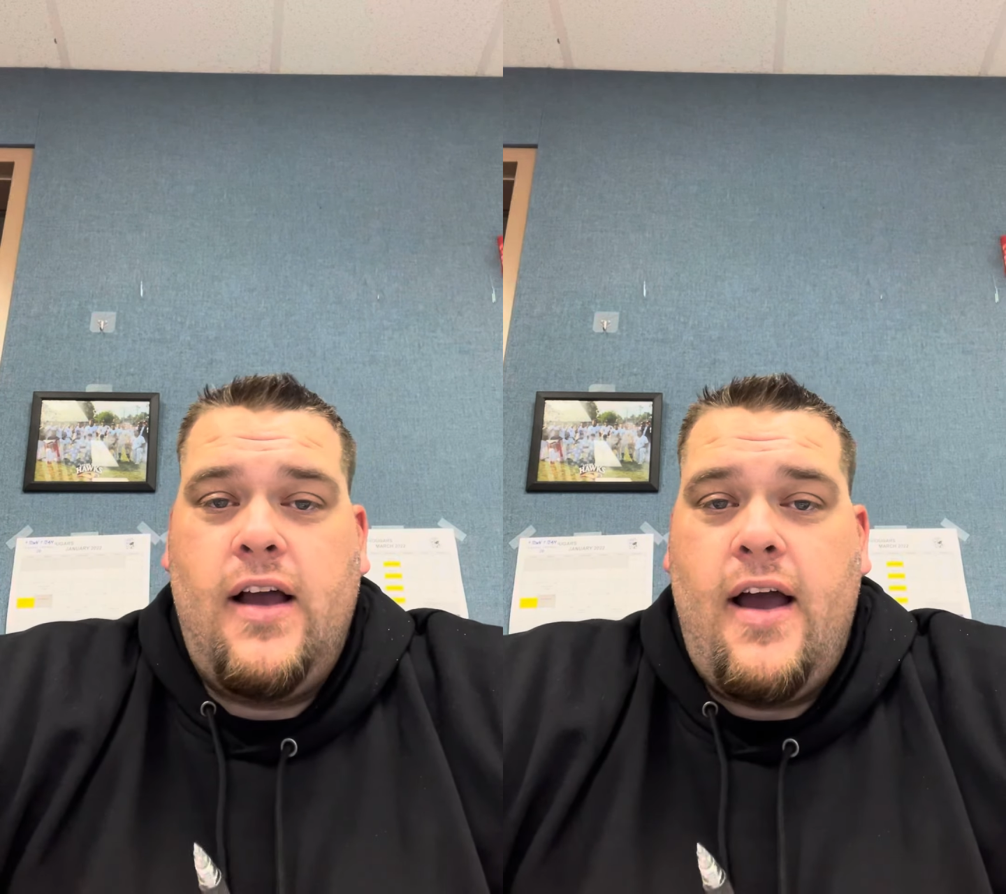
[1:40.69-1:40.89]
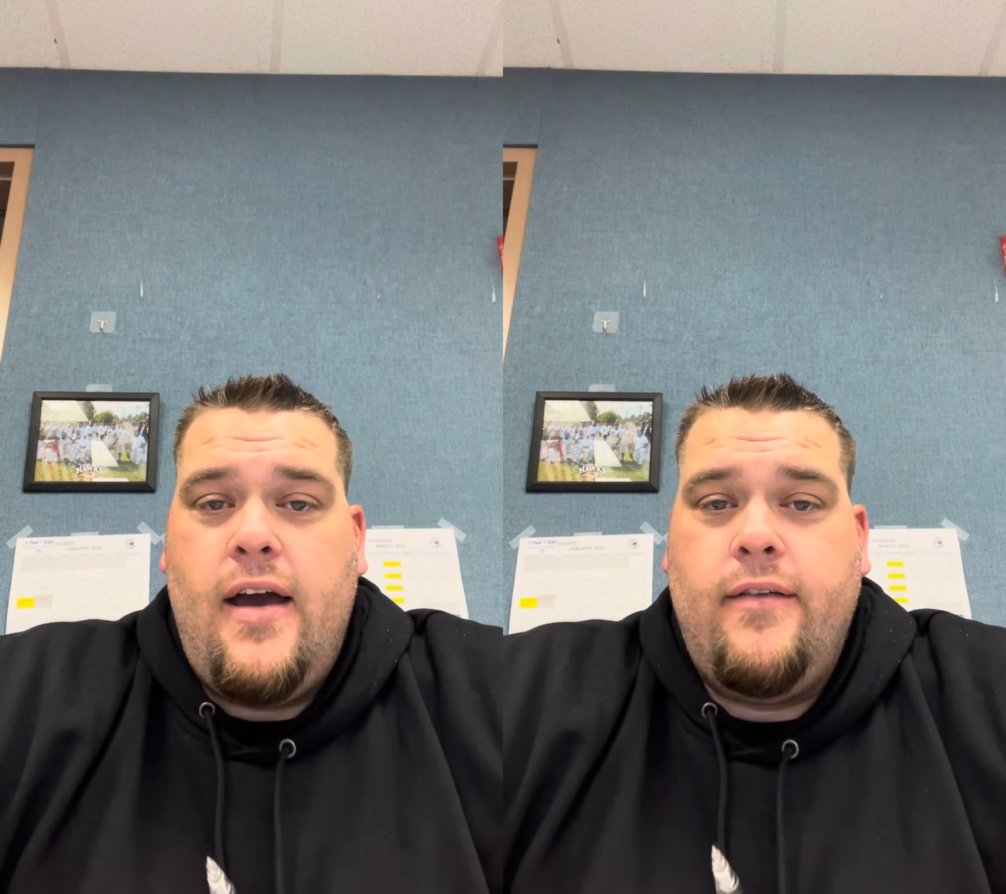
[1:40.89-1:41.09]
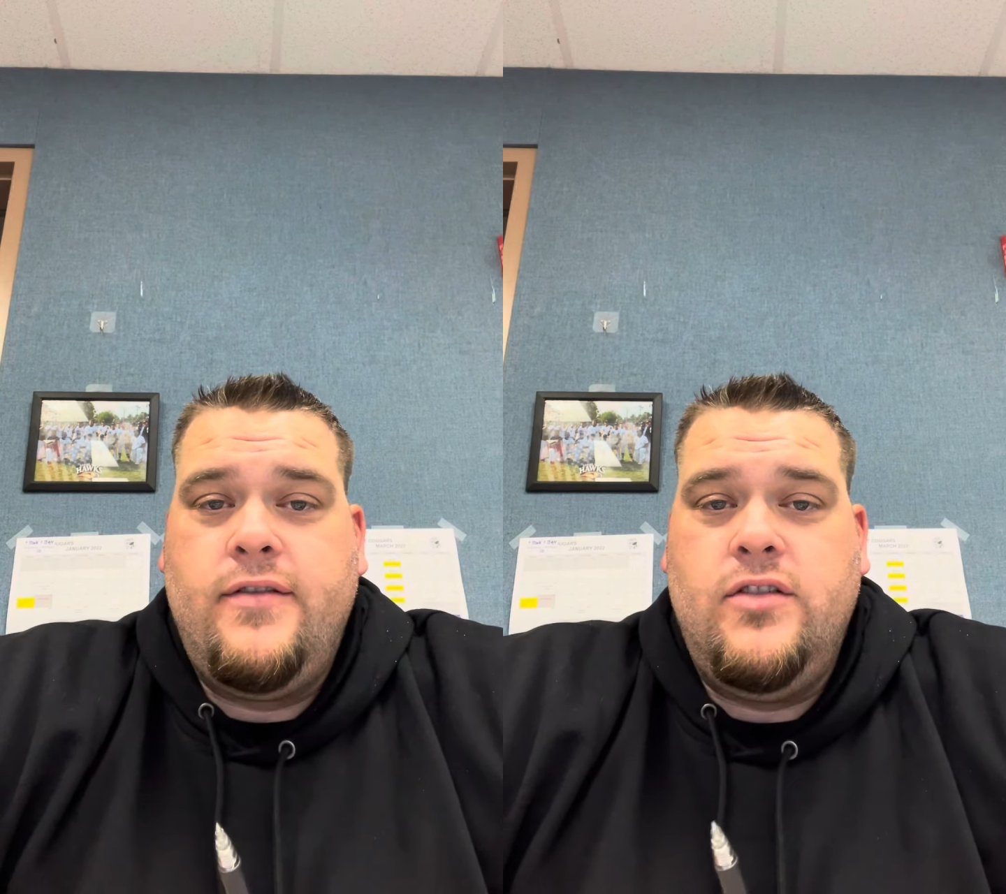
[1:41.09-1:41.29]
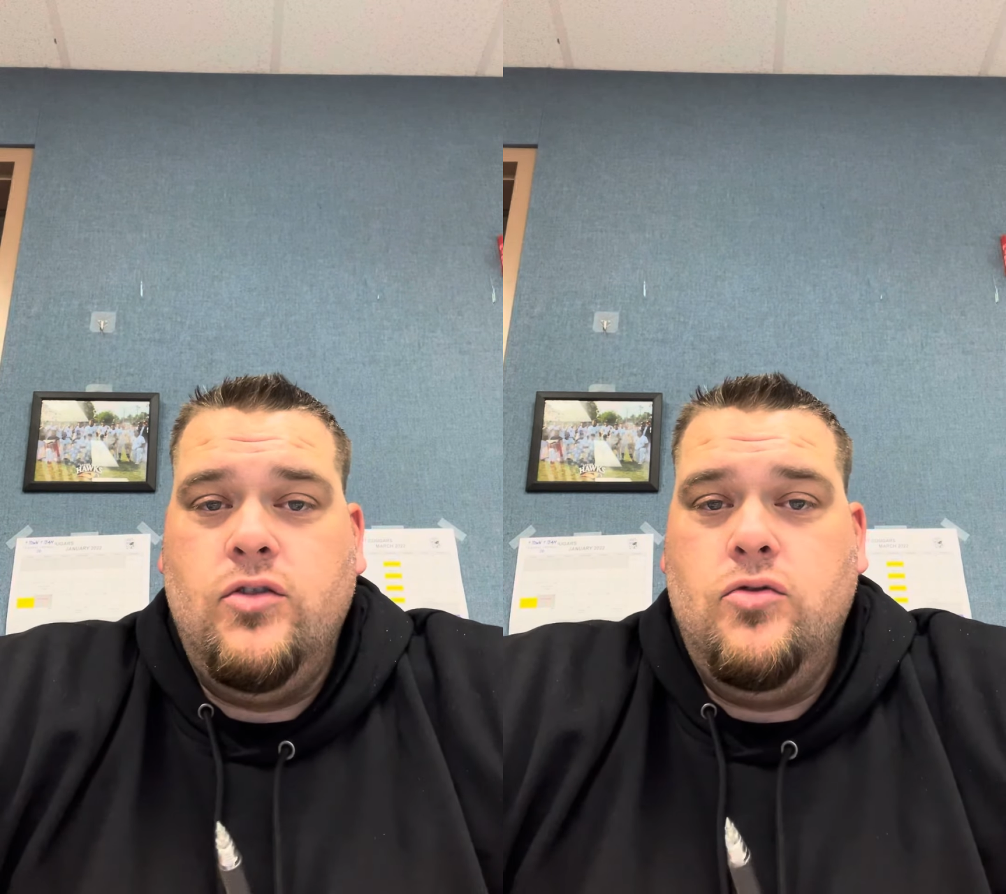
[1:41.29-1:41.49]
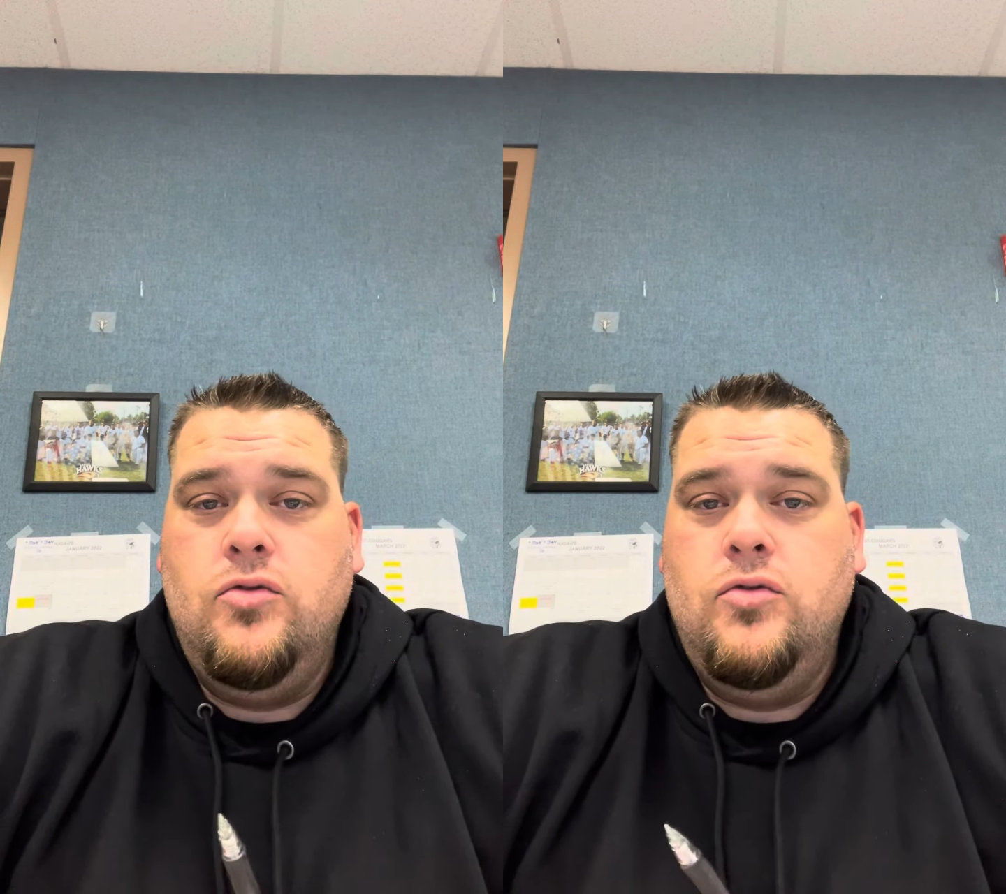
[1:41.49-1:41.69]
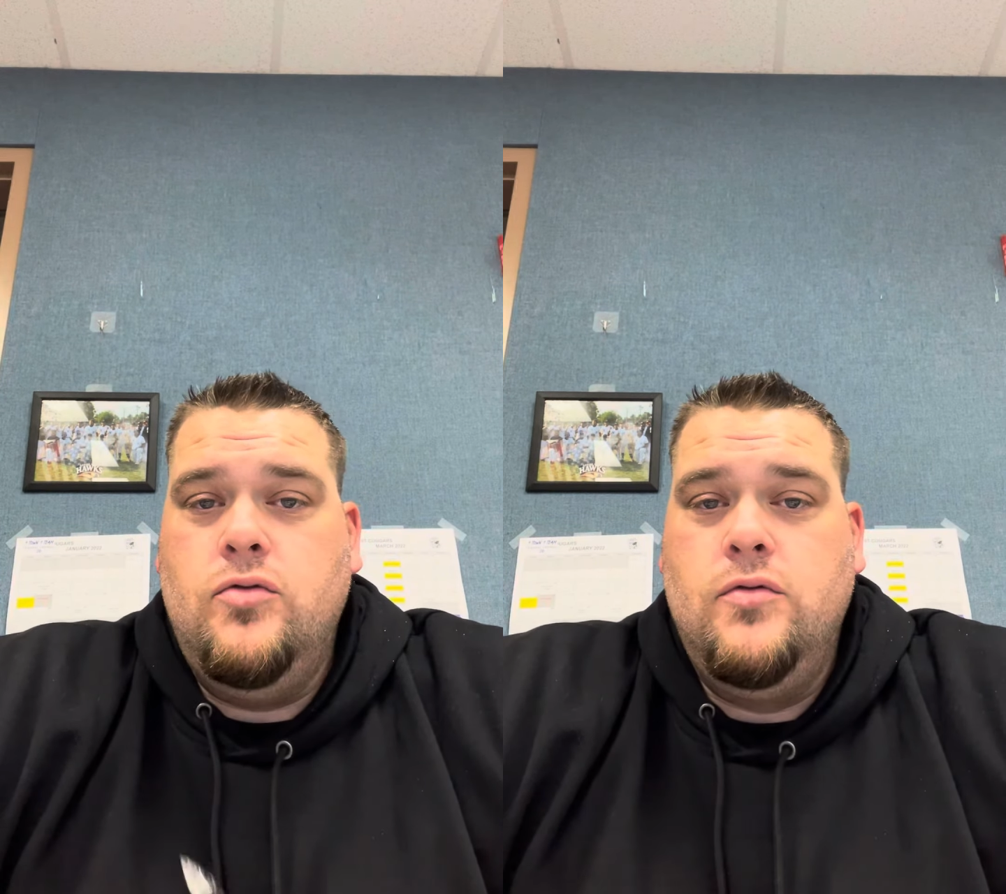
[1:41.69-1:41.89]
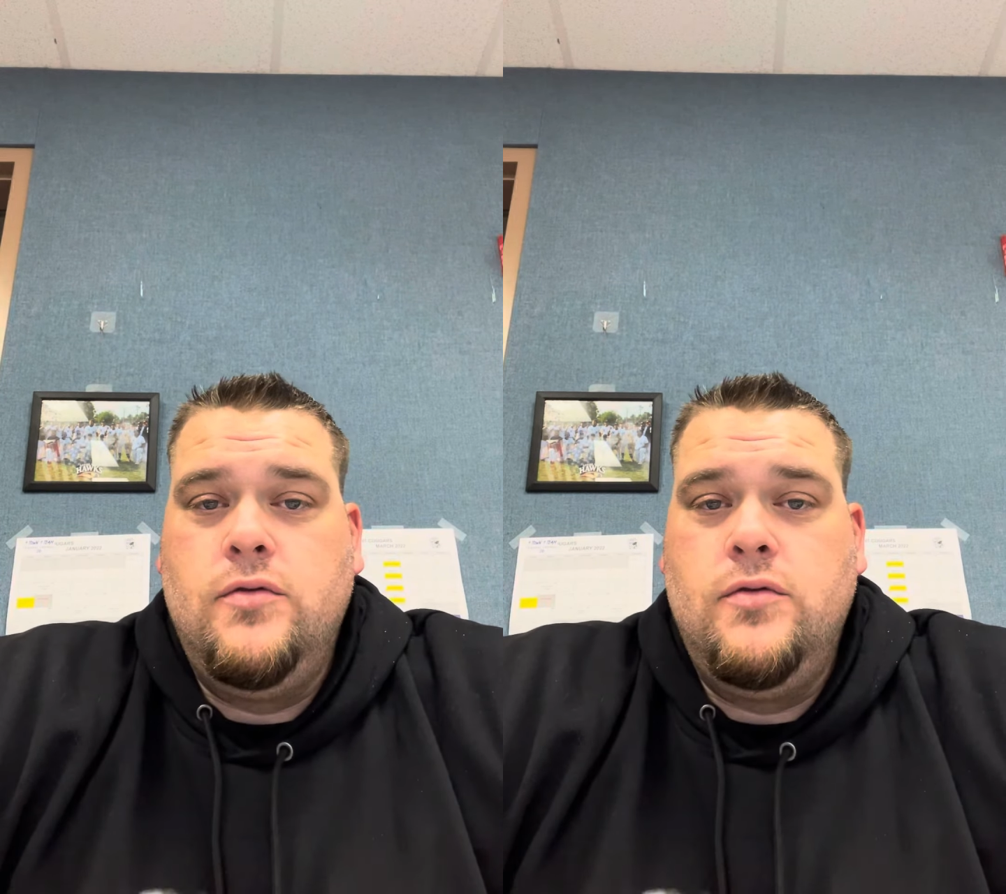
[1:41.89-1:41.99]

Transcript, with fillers: I have to